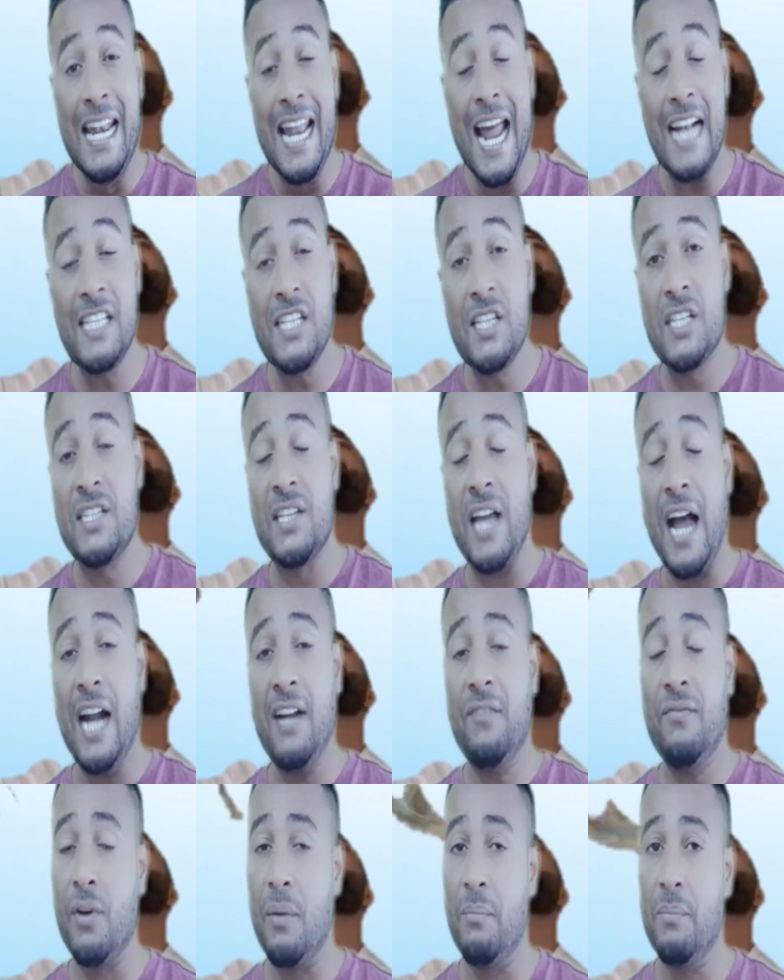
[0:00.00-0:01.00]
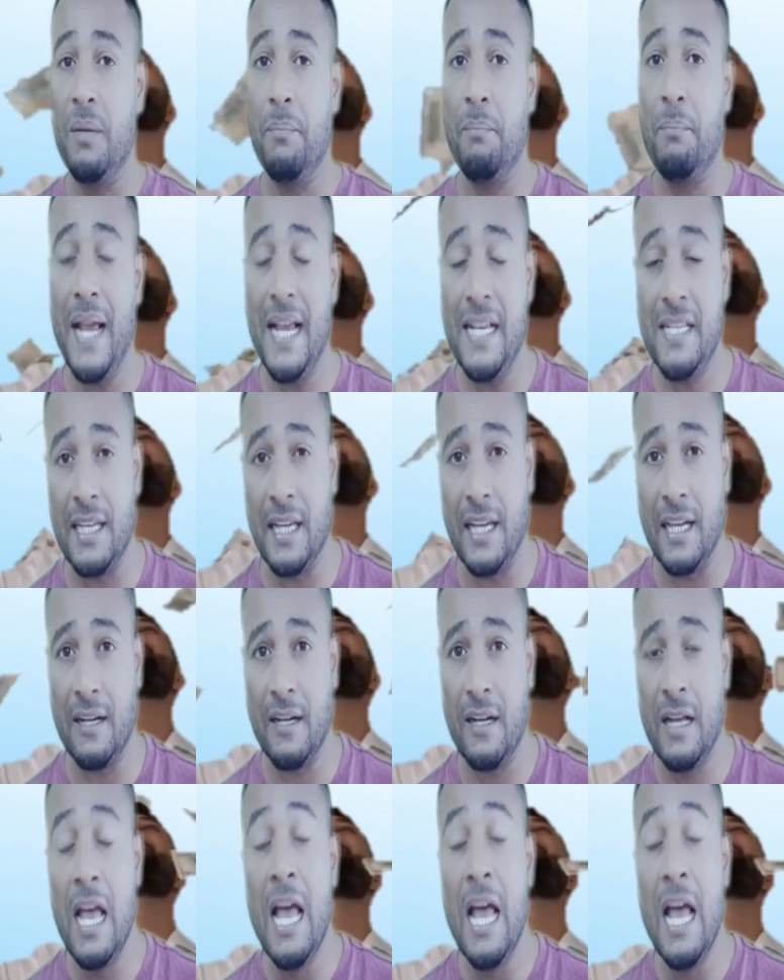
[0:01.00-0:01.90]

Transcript: Let's start from the basic.